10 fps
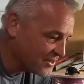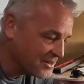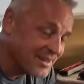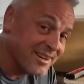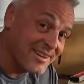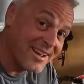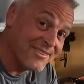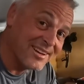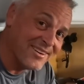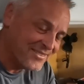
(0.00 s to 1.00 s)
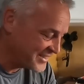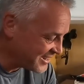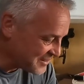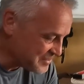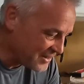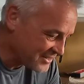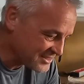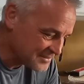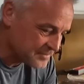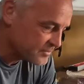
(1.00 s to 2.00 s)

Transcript: so there we go, we got a box.